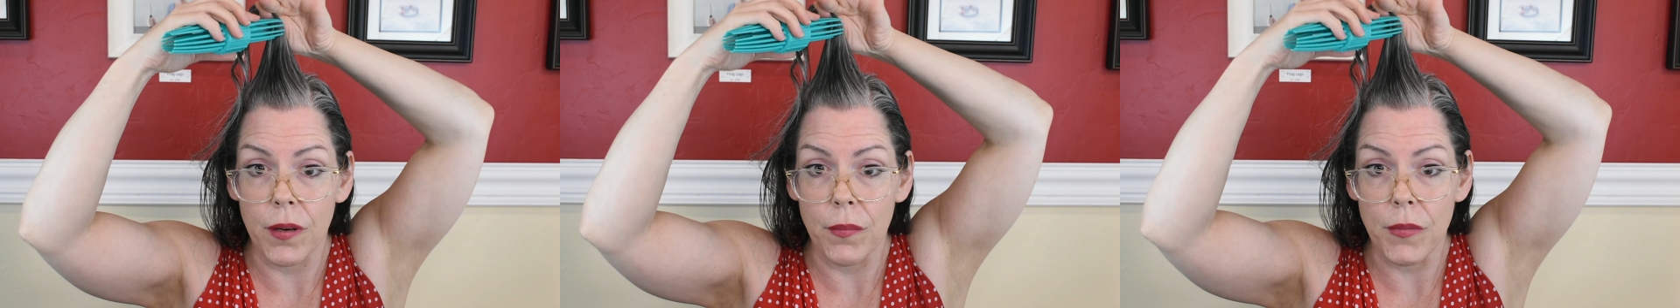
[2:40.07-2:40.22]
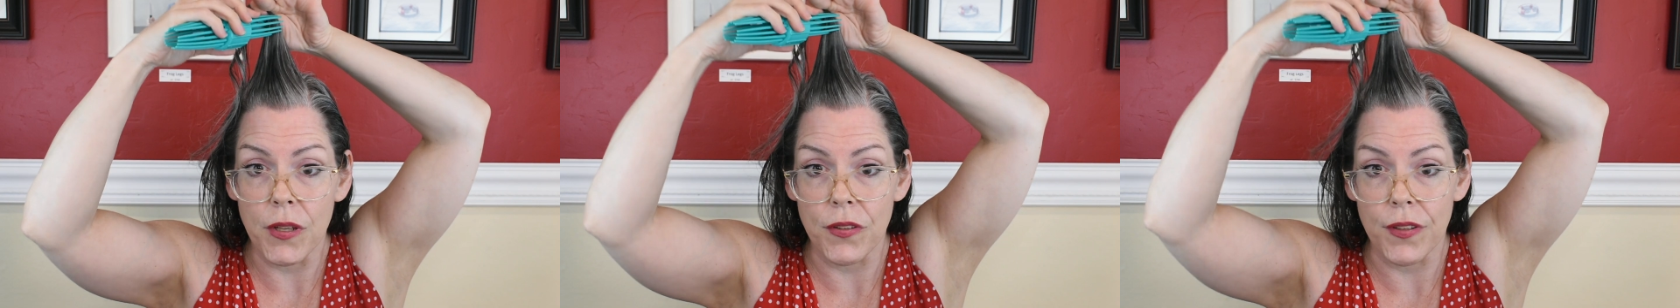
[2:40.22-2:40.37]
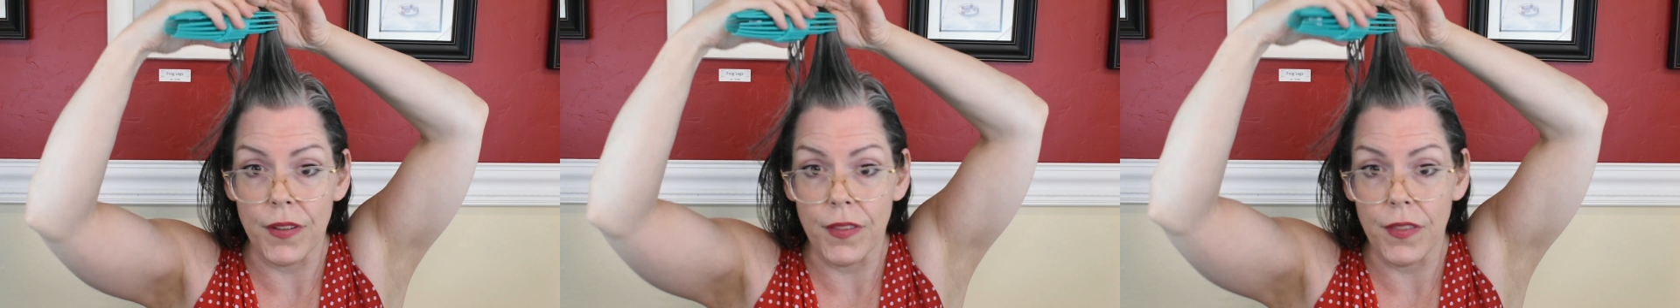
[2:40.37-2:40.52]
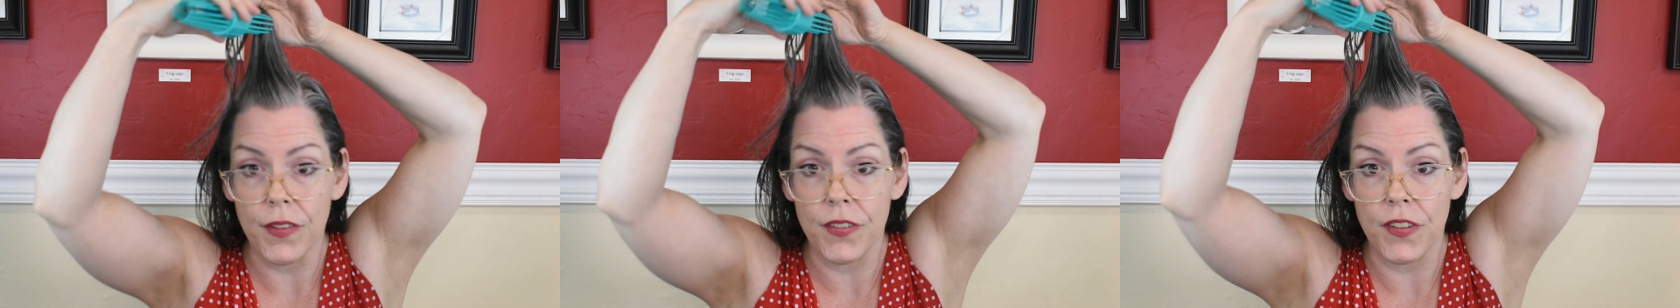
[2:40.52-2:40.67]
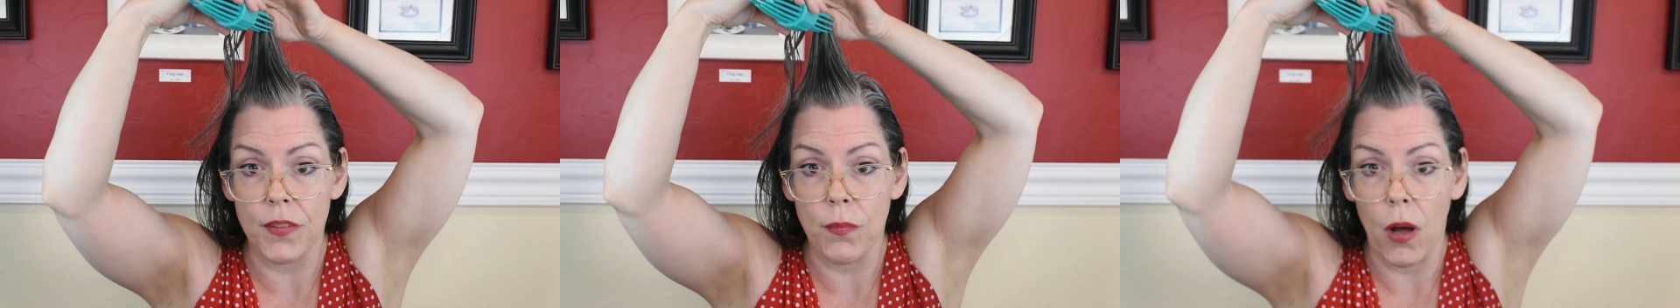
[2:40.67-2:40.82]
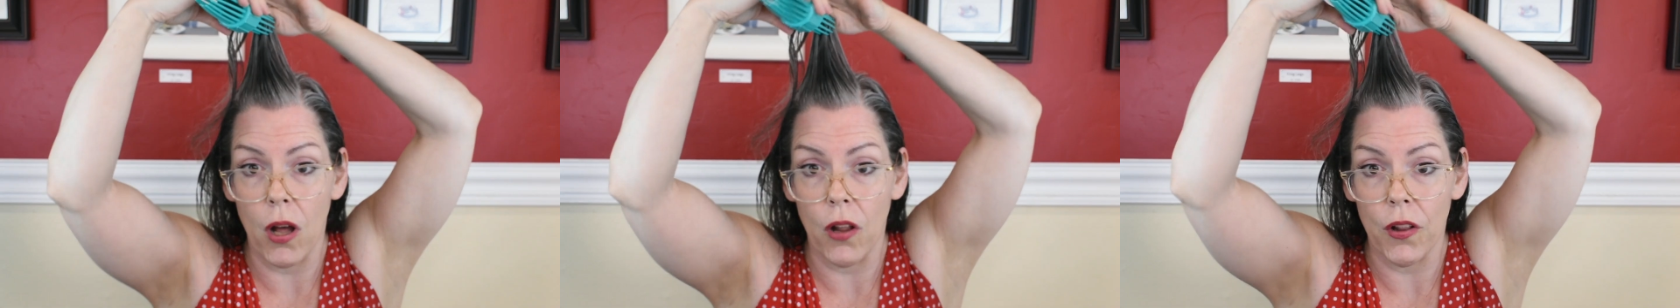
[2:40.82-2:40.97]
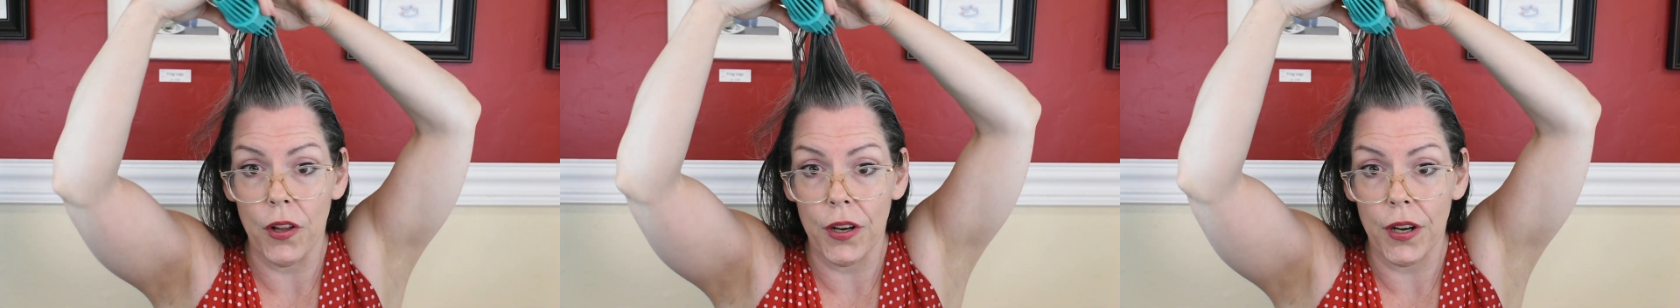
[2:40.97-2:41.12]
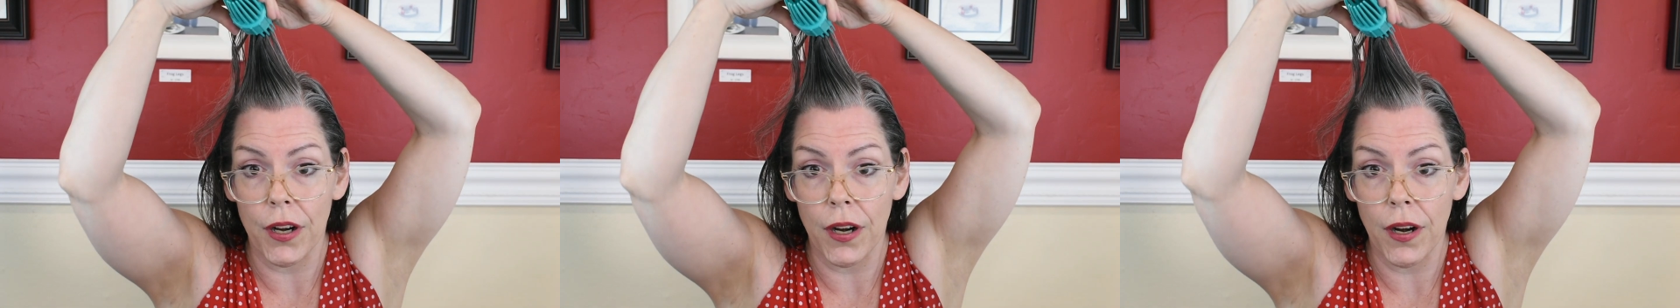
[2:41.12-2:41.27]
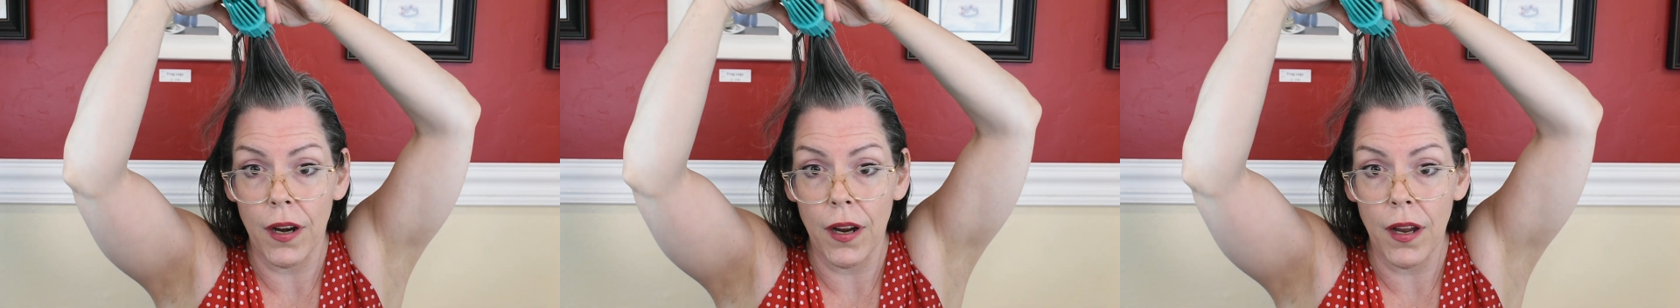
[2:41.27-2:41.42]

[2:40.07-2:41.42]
I'm using the smaller